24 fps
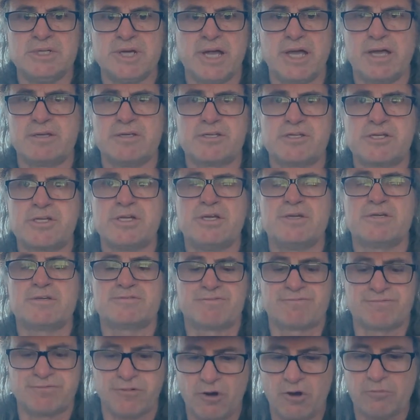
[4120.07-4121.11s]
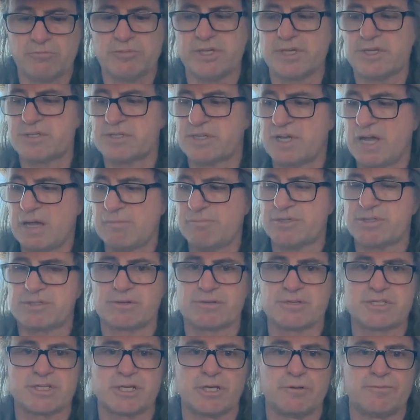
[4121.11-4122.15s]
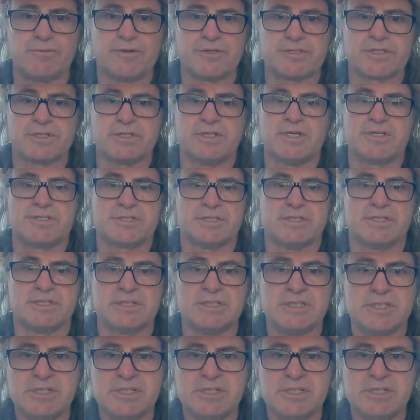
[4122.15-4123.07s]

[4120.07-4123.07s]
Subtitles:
And she has firmly established herself as a